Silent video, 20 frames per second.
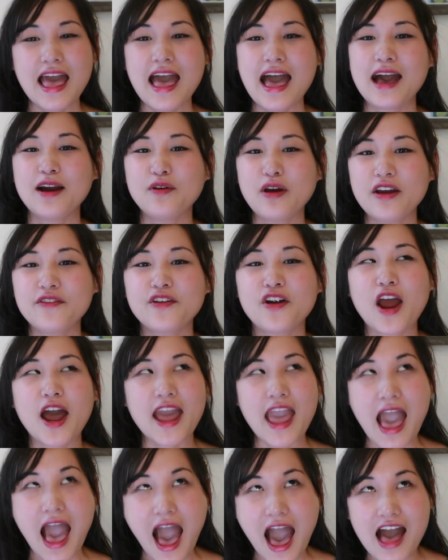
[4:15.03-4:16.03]
However, I
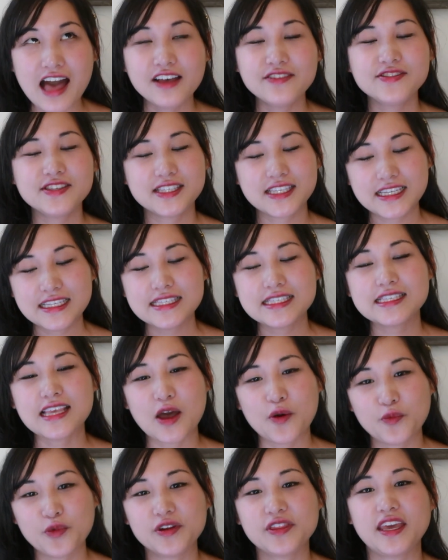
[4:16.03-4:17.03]
have seen
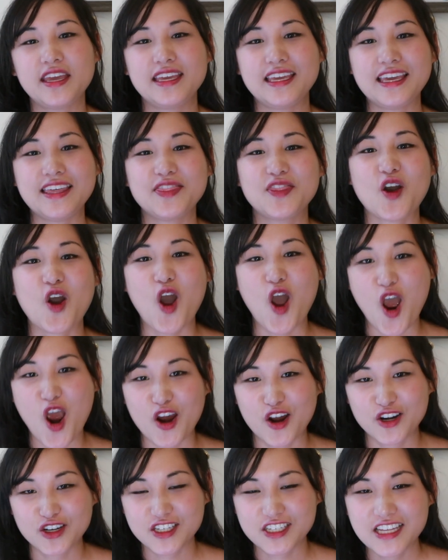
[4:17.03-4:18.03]
some where they eat the
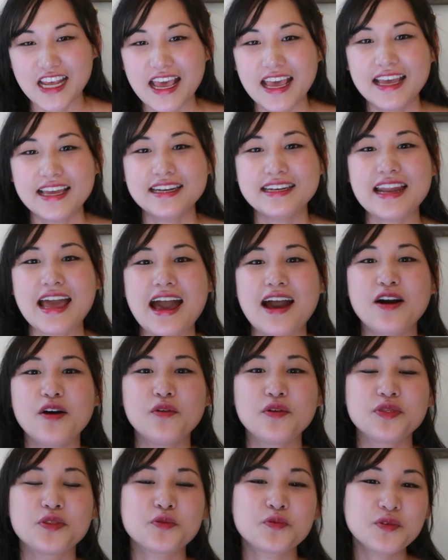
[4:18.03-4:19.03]
heart.
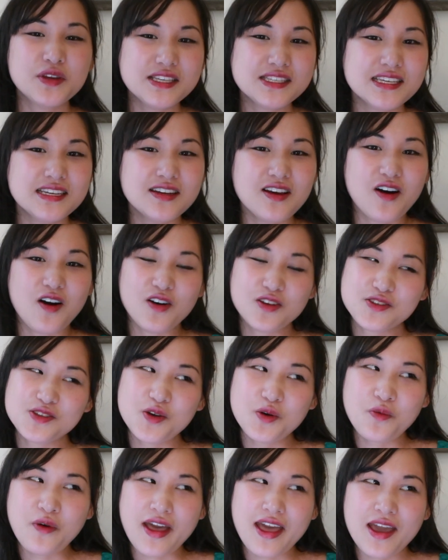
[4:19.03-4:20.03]
Now, the reason
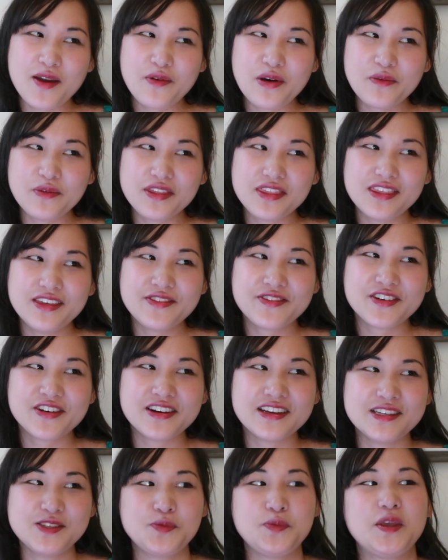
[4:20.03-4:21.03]
also why I went with liver
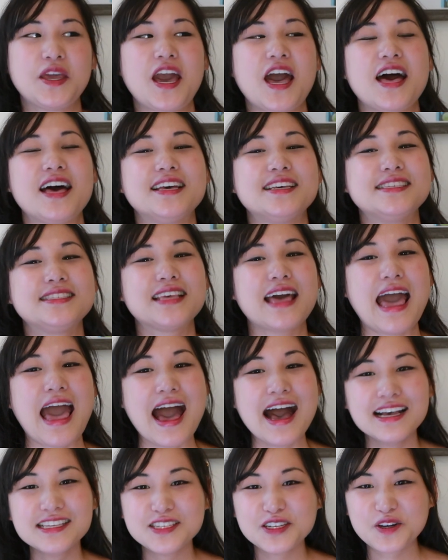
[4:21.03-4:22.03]
is because
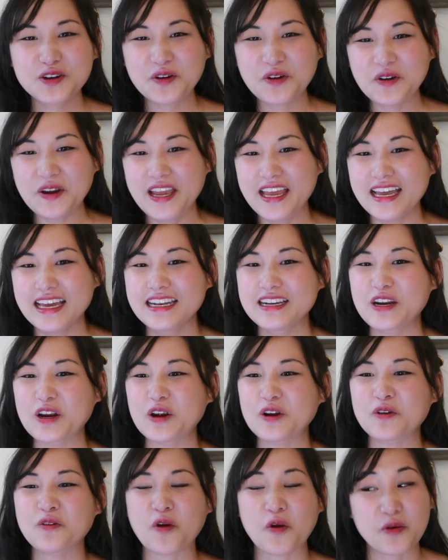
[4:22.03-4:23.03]
as a Korean
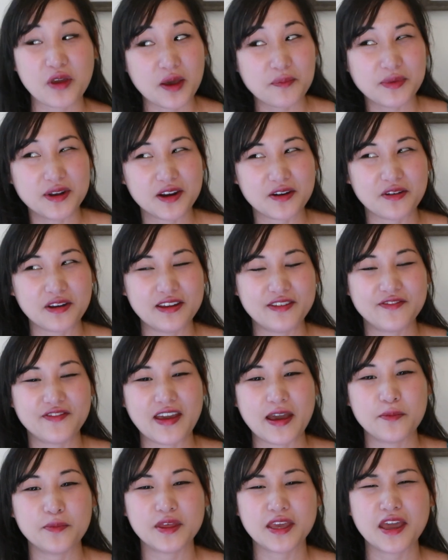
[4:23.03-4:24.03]
girl growing up in a Korean
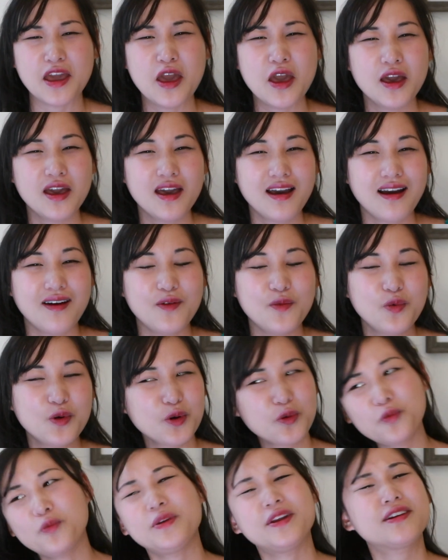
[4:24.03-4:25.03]
family,
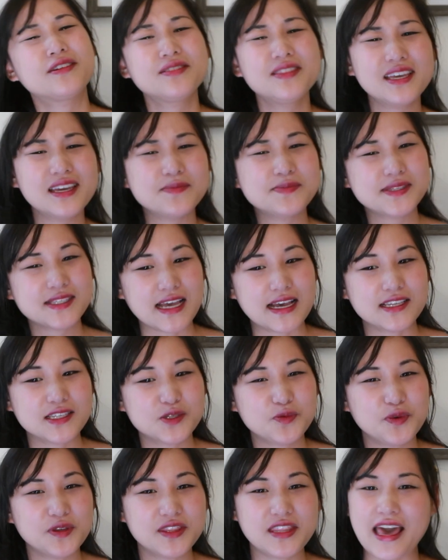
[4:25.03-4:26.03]
we're weirdly
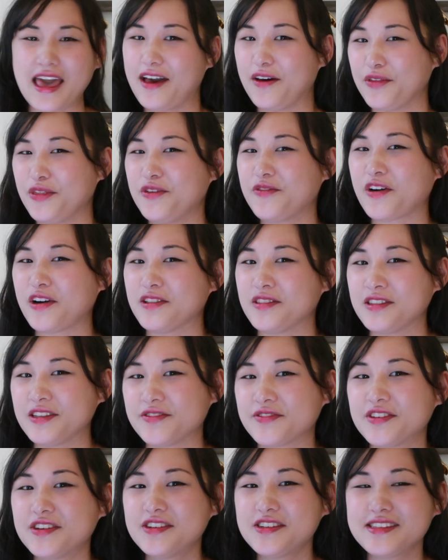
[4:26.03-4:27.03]
obsessed with the health of our
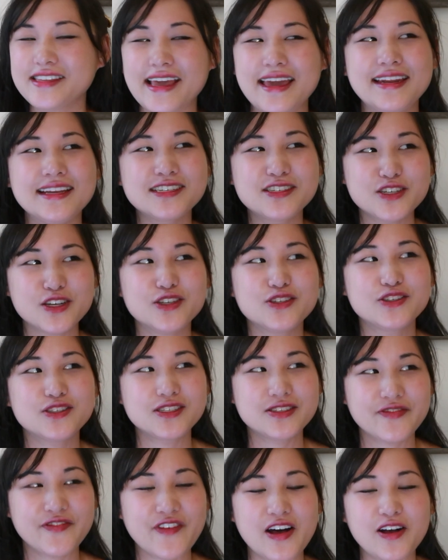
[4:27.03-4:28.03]
livers, and it
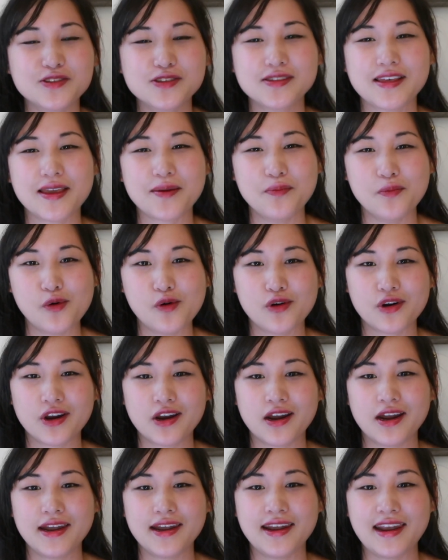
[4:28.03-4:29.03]
just felt like
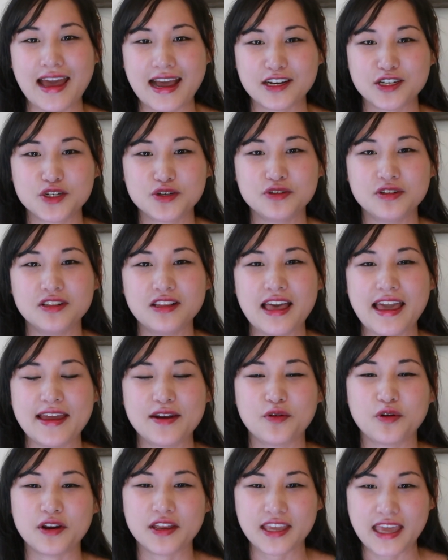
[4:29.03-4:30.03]
more natural
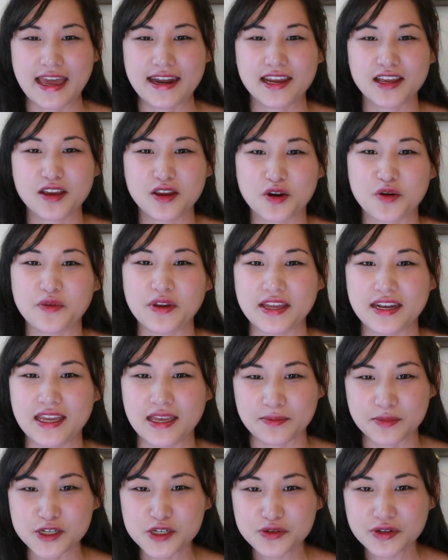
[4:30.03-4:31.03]
and organic Korean
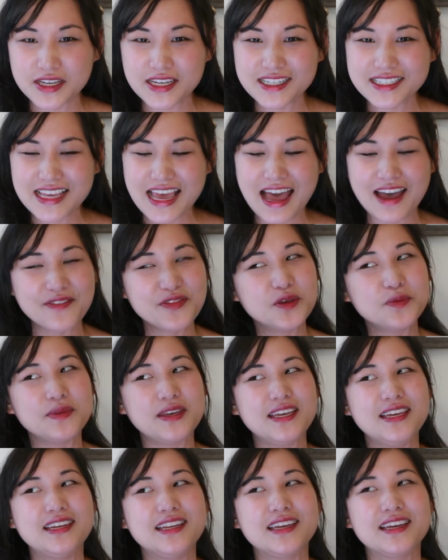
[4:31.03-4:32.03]
imagery to have them
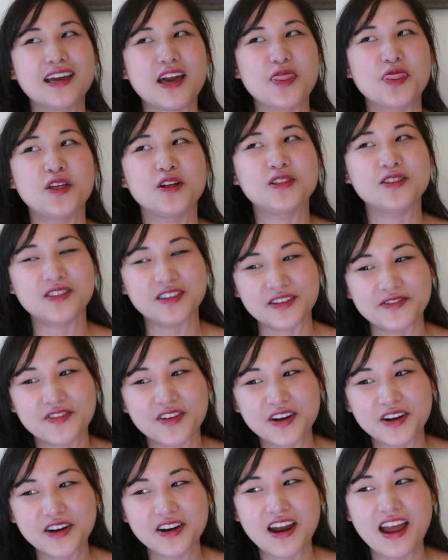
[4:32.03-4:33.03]
eating the
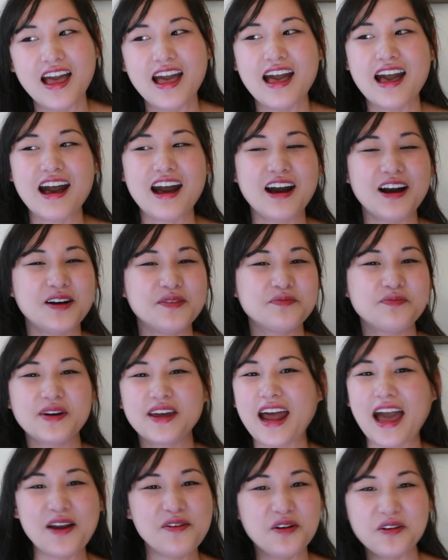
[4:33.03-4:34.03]
liver,
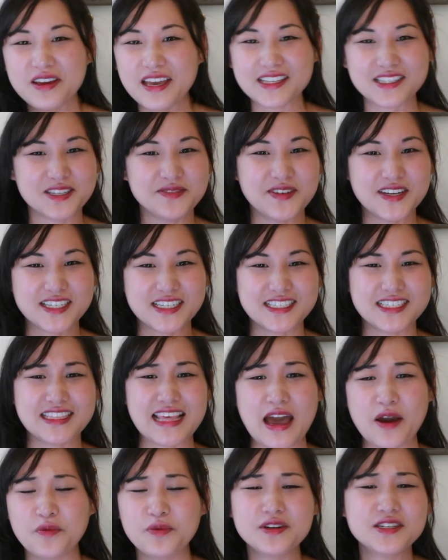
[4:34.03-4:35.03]
but I won't get too much into
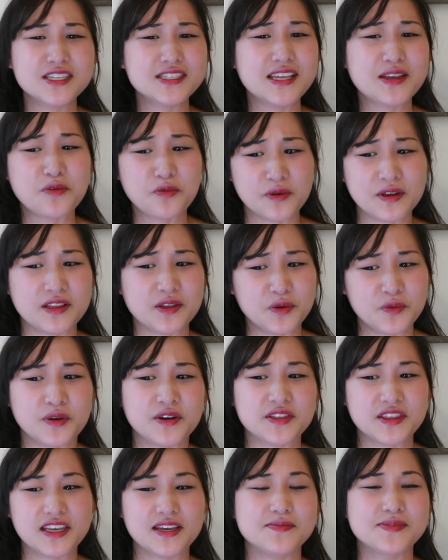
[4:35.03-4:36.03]
that. We're just like really
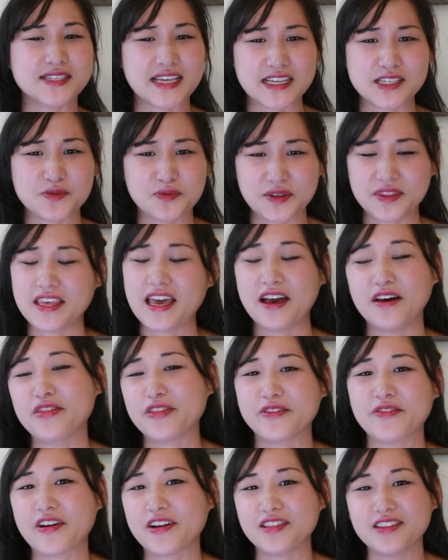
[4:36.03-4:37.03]
weirdly obsessed with the
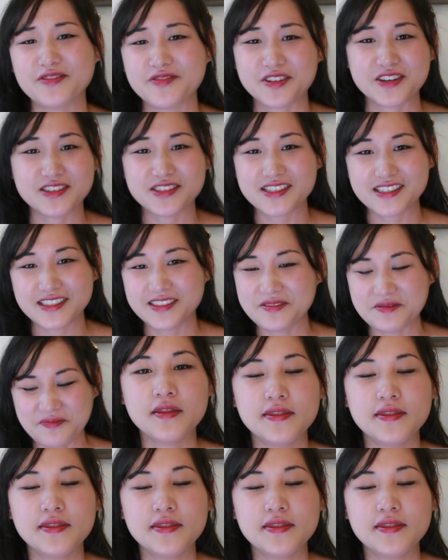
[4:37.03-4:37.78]
health of our livers.